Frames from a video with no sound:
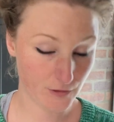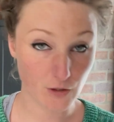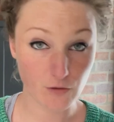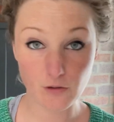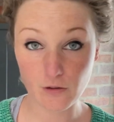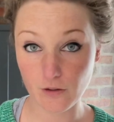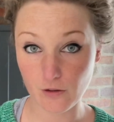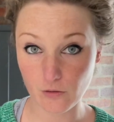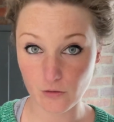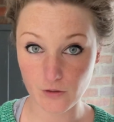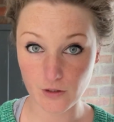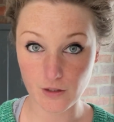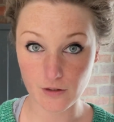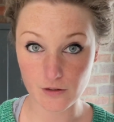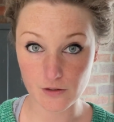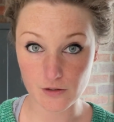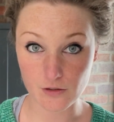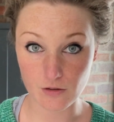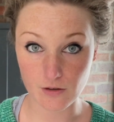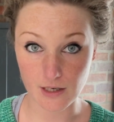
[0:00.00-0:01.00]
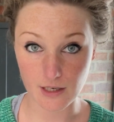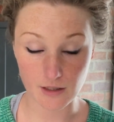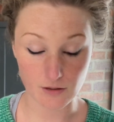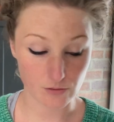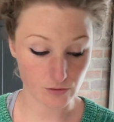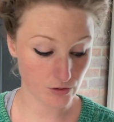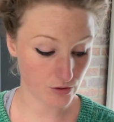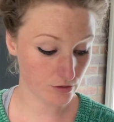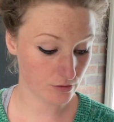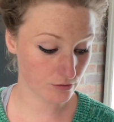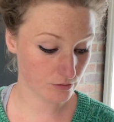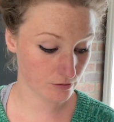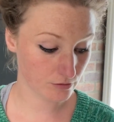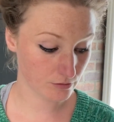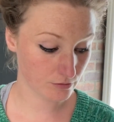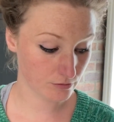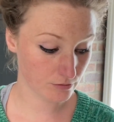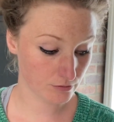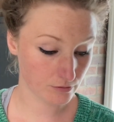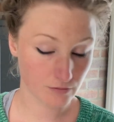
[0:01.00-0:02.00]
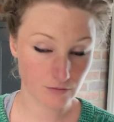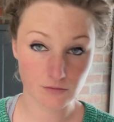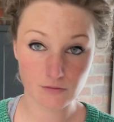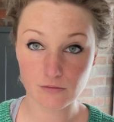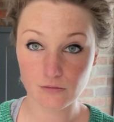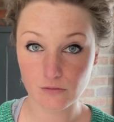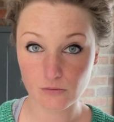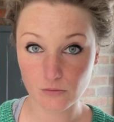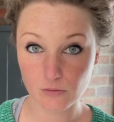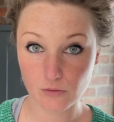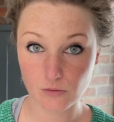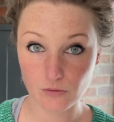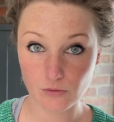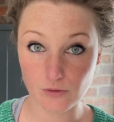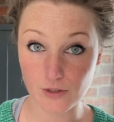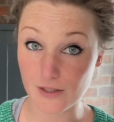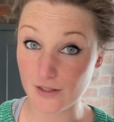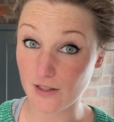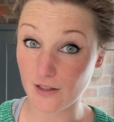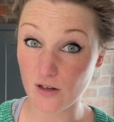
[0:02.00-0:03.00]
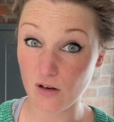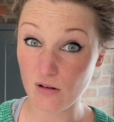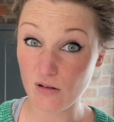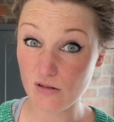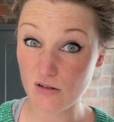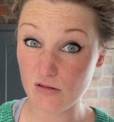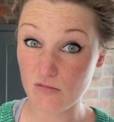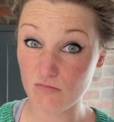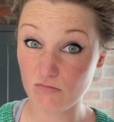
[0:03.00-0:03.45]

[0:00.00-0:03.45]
Thing on there that's not ours is the cod